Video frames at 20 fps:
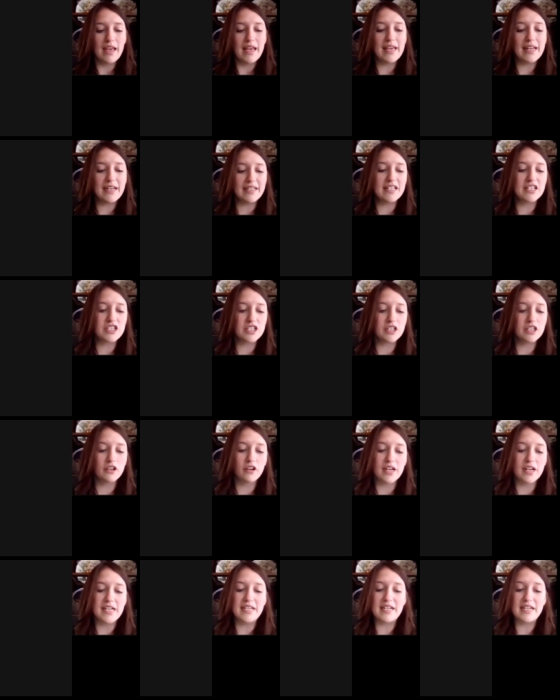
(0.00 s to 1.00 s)
In addition to
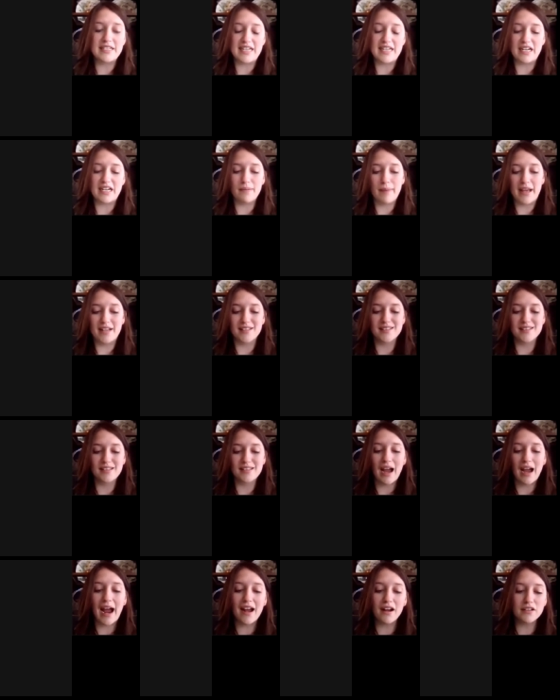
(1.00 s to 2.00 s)
creating a database,
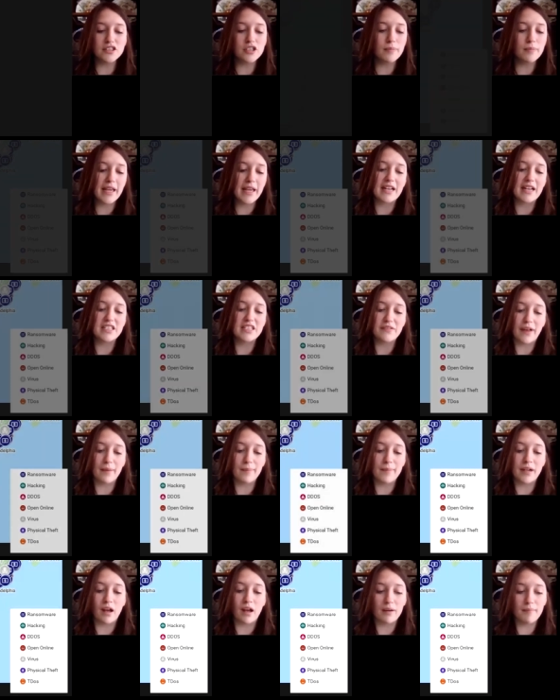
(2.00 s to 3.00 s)
I also began
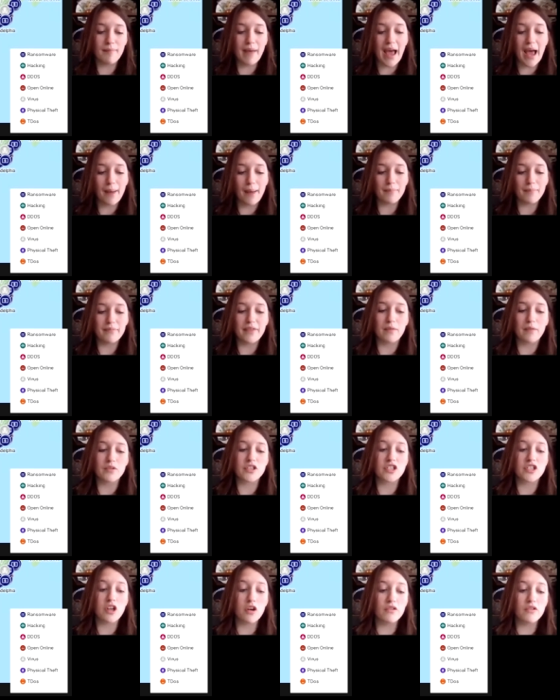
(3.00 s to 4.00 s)
development on a map that would
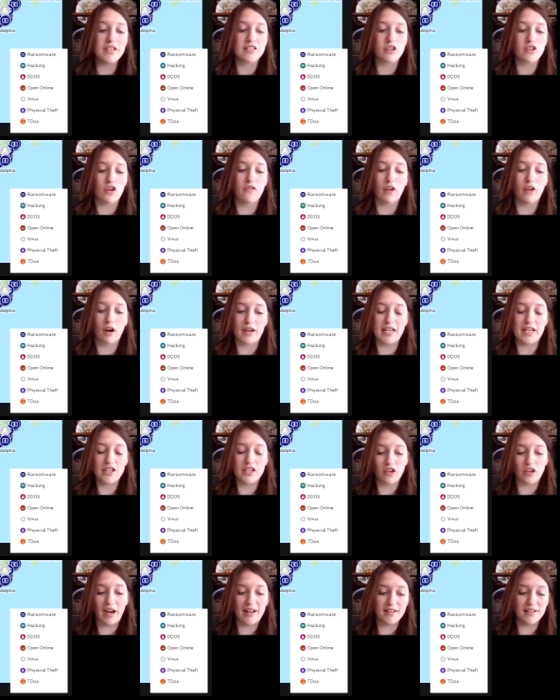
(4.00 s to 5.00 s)
show these overarching
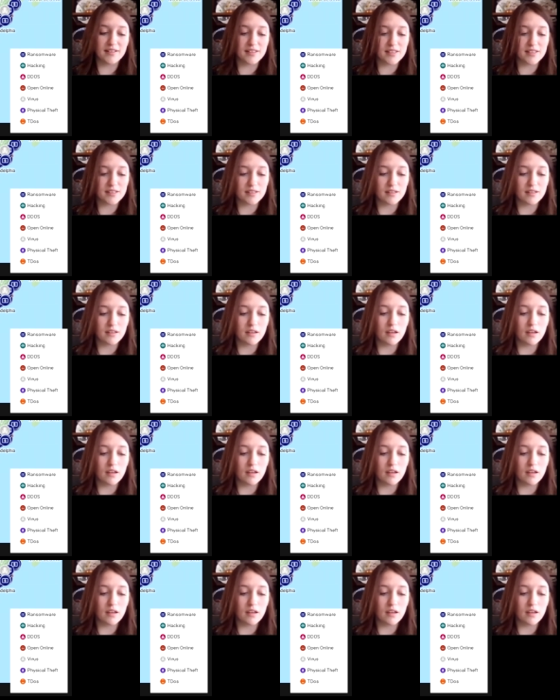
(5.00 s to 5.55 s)
trends.